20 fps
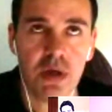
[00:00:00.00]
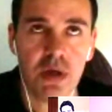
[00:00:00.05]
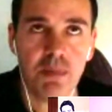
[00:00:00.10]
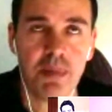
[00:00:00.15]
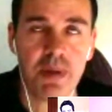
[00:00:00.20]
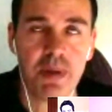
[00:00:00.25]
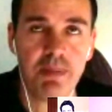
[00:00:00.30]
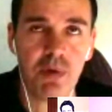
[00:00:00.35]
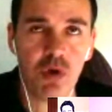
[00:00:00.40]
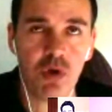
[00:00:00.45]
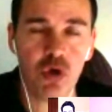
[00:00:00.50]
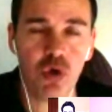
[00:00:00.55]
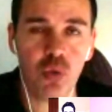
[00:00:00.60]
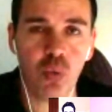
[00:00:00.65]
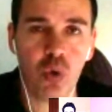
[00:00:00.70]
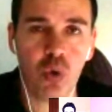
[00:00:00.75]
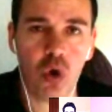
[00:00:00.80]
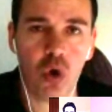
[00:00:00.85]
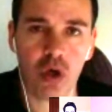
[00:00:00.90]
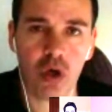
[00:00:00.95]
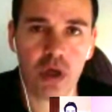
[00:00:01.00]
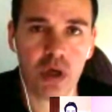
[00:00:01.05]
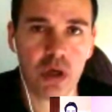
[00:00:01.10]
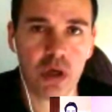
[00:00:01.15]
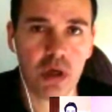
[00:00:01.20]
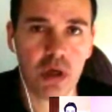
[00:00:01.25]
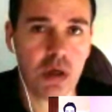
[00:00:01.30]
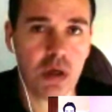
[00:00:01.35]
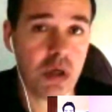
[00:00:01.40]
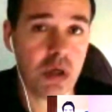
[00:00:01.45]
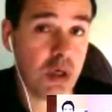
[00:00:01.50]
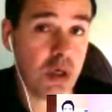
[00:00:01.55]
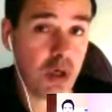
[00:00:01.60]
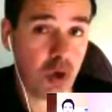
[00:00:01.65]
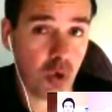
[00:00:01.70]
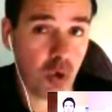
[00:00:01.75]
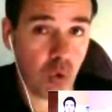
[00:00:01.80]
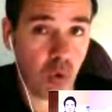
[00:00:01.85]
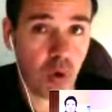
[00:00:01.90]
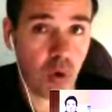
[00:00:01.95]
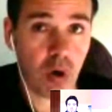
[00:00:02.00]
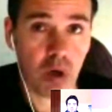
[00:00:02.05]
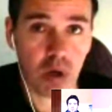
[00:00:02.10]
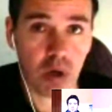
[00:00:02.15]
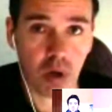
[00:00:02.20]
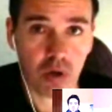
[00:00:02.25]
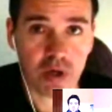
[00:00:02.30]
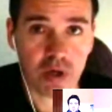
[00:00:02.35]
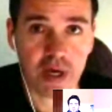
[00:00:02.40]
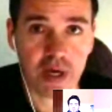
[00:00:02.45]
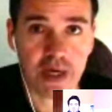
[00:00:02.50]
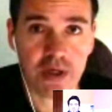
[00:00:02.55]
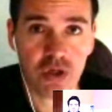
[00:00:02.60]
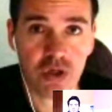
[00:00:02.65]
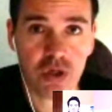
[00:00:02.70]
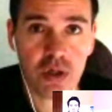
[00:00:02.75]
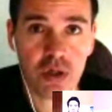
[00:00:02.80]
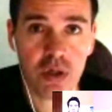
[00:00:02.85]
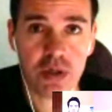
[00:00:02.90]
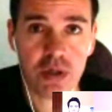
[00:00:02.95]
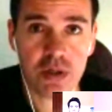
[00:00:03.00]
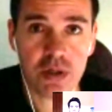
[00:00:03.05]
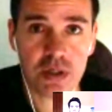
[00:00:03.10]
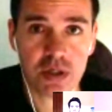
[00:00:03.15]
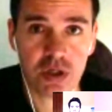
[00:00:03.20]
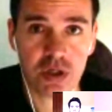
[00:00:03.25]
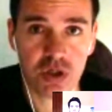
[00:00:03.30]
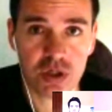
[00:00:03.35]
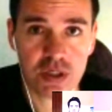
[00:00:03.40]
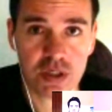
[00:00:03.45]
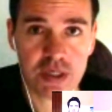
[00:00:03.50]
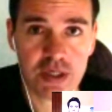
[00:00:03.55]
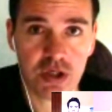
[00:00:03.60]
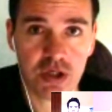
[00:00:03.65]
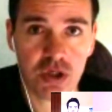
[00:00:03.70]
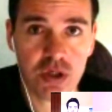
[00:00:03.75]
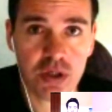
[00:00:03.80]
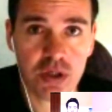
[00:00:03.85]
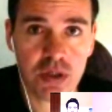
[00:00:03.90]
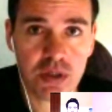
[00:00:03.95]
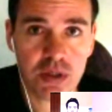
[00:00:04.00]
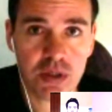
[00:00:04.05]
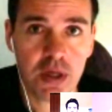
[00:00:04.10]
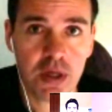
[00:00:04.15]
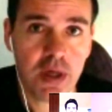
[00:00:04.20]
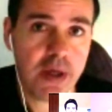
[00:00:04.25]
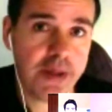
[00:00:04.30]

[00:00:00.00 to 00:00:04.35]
People who work in your location, such as teachers,